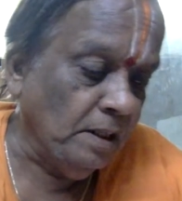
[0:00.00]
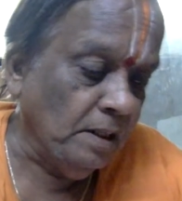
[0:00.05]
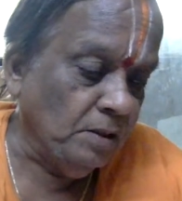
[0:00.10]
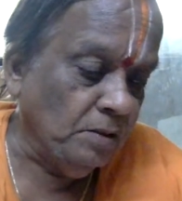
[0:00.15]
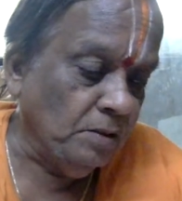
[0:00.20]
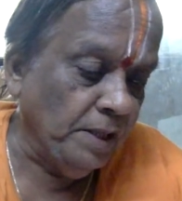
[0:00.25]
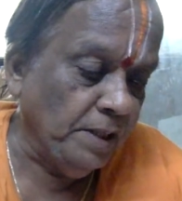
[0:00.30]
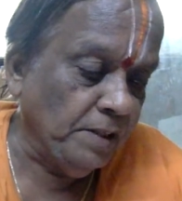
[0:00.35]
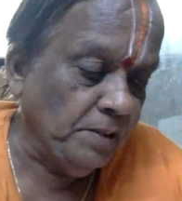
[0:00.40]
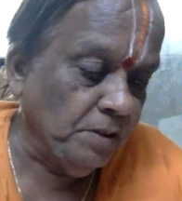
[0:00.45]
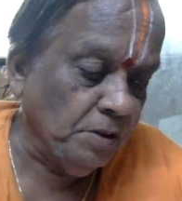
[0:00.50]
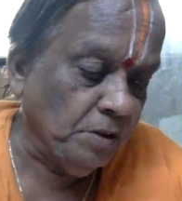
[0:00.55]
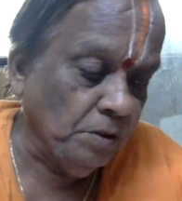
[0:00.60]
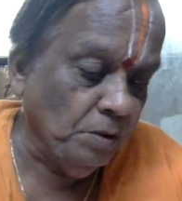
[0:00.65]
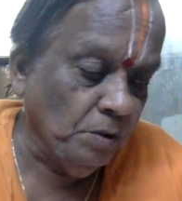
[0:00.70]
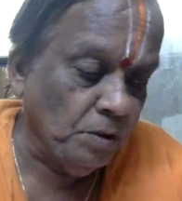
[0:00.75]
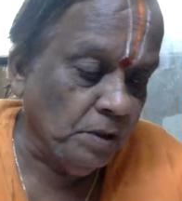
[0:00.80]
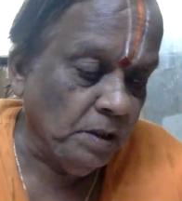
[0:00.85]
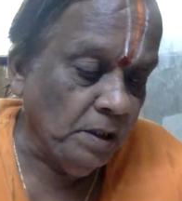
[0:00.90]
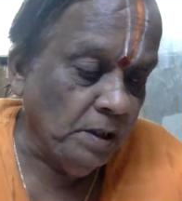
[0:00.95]
to
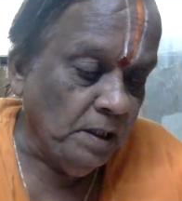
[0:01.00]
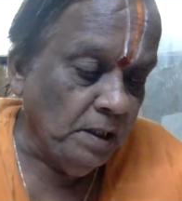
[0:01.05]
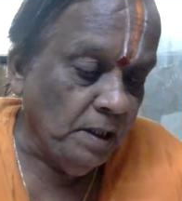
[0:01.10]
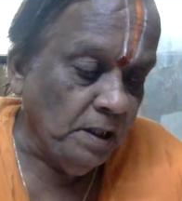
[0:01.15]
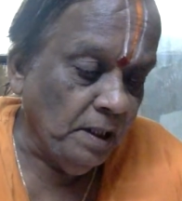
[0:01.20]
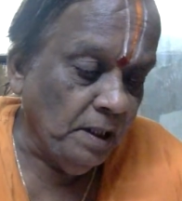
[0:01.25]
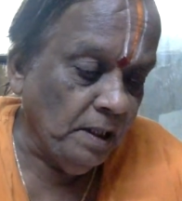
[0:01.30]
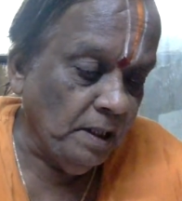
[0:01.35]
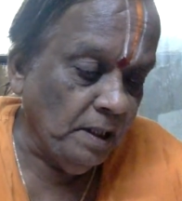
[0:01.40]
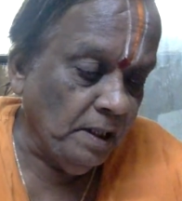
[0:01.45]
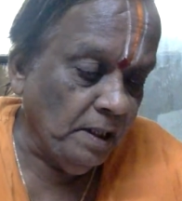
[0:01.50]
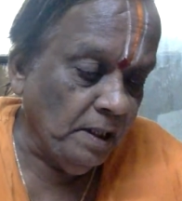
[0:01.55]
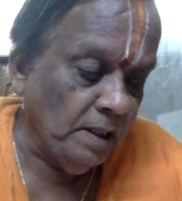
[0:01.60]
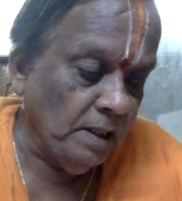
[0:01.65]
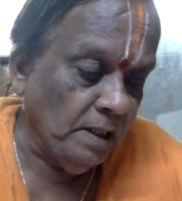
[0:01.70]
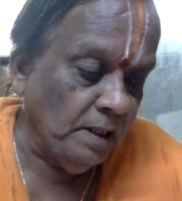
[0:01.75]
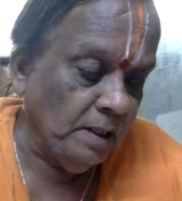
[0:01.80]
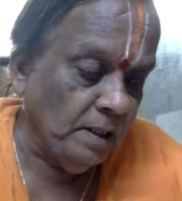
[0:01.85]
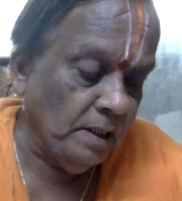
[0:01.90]
uh,